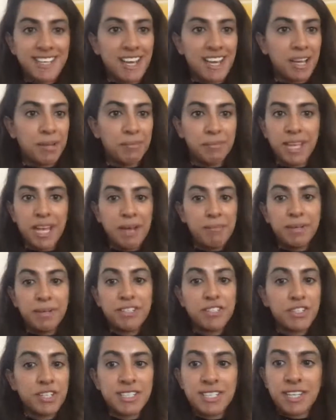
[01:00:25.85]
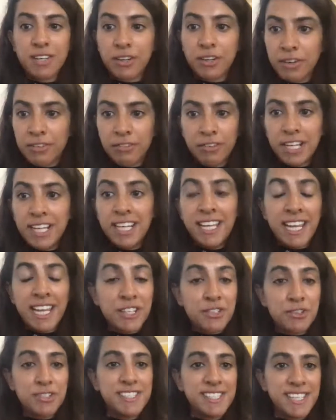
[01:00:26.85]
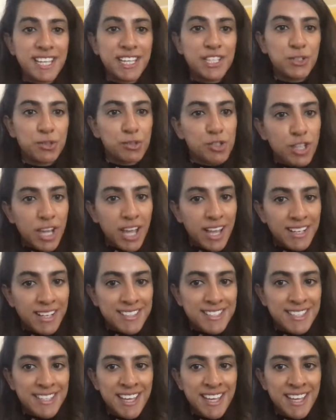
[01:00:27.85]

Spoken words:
But just really interesting to chat,